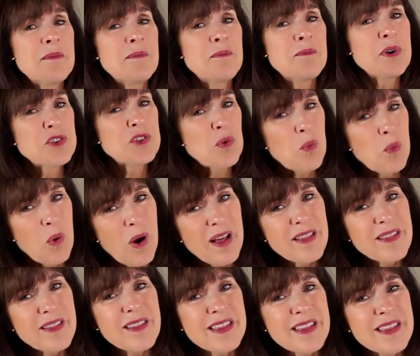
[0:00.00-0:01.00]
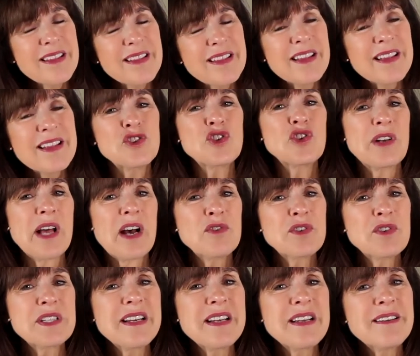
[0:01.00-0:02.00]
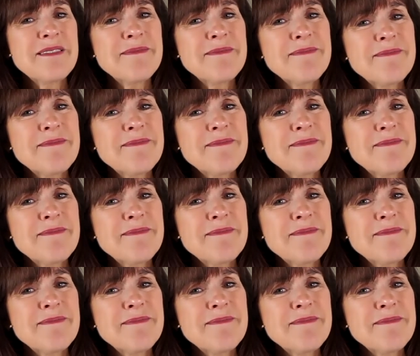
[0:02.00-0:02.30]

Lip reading: But the one thing that stood out to him,